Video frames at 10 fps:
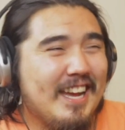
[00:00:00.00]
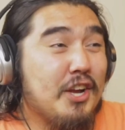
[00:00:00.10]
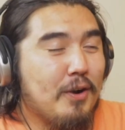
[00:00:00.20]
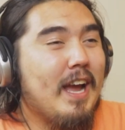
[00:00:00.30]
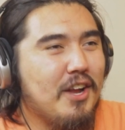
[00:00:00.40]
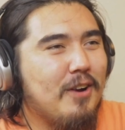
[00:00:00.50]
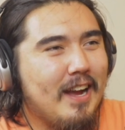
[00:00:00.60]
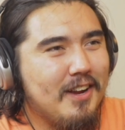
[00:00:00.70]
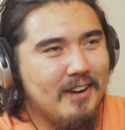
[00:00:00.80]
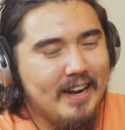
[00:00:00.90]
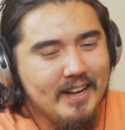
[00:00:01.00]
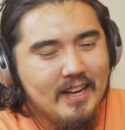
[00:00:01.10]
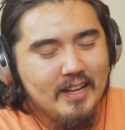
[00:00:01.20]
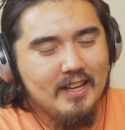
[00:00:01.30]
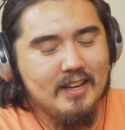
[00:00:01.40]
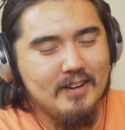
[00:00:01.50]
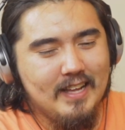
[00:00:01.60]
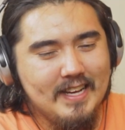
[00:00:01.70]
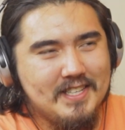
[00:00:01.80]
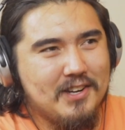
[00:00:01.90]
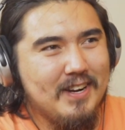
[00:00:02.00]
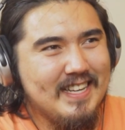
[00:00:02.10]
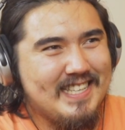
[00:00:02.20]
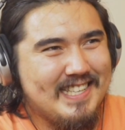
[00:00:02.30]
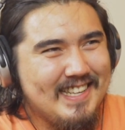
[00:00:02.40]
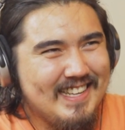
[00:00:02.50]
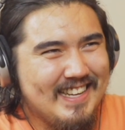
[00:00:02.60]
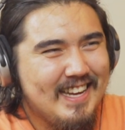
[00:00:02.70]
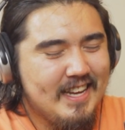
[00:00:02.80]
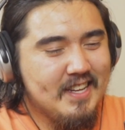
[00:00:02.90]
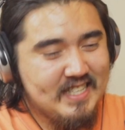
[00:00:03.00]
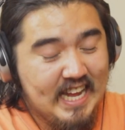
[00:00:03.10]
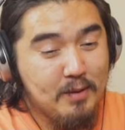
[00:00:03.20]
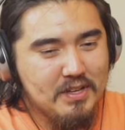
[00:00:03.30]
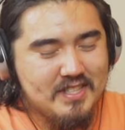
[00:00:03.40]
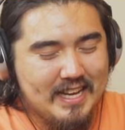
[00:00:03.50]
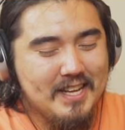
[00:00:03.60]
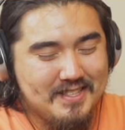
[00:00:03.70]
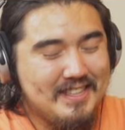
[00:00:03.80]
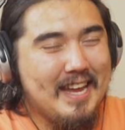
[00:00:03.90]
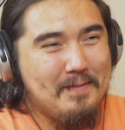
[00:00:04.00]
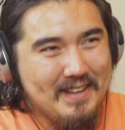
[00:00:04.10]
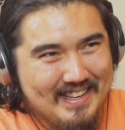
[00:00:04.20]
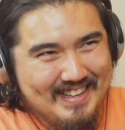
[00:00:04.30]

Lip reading: you're right. Here lies Chris. His name was Keith David.